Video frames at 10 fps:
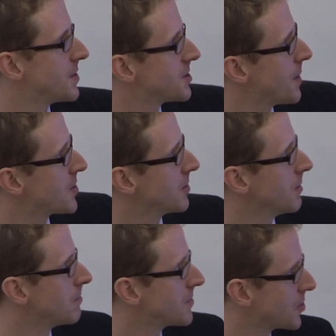
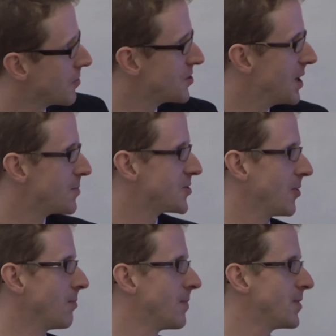special tips
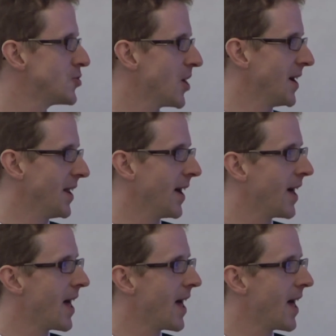on China.